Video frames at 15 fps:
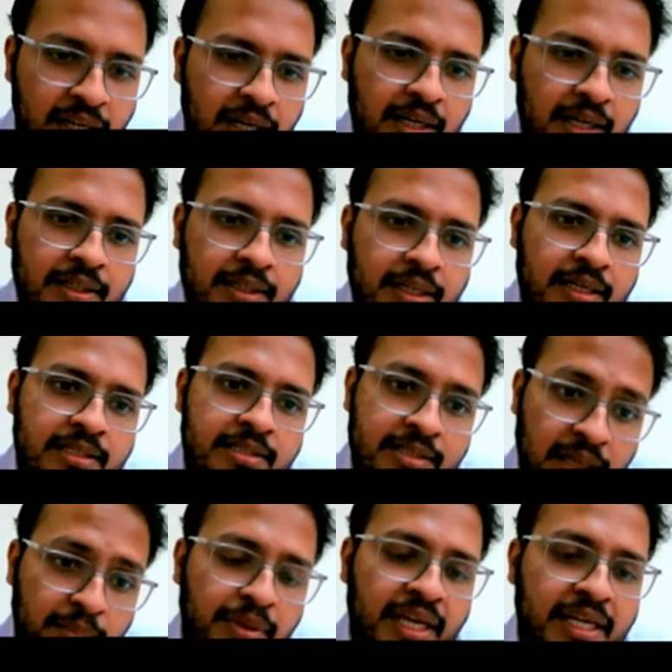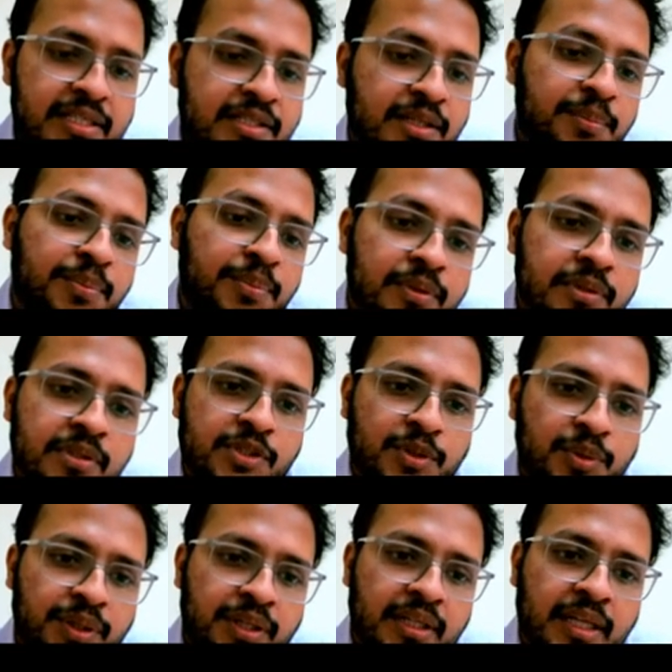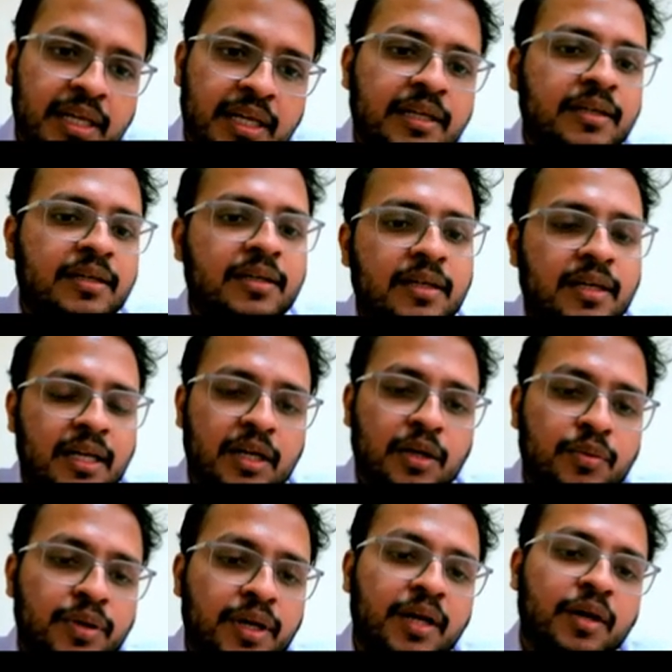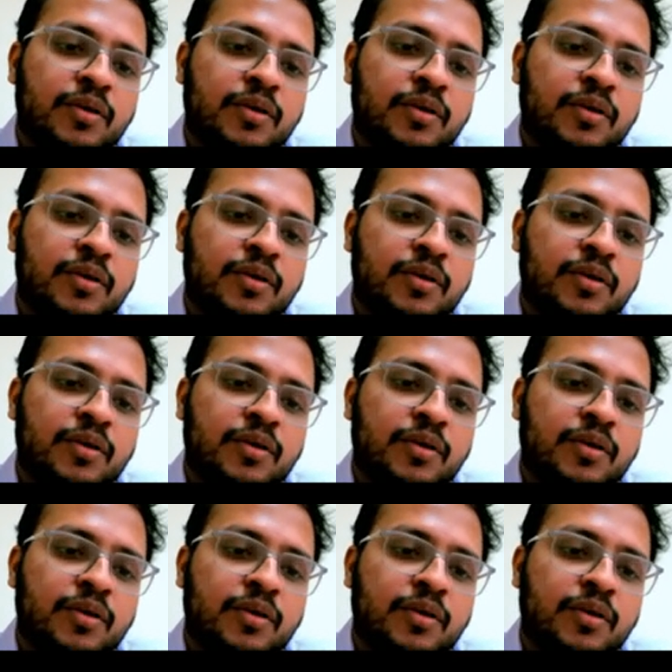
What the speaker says: There are some case reports showing that relowering